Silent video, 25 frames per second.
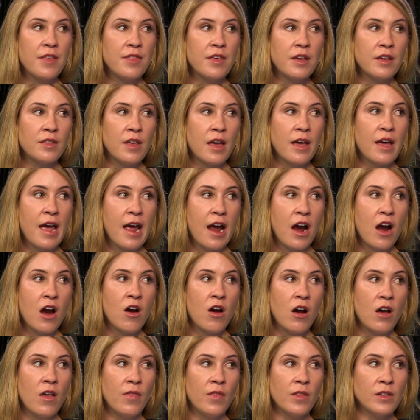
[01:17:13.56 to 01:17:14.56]
I think they err
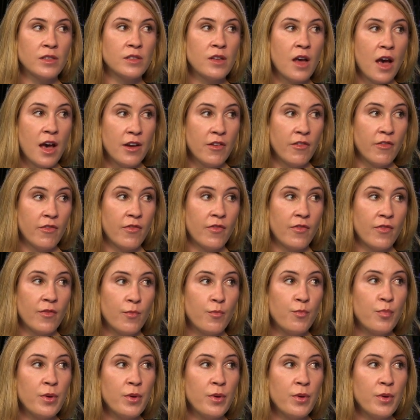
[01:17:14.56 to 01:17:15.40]
on the side of oh, sure.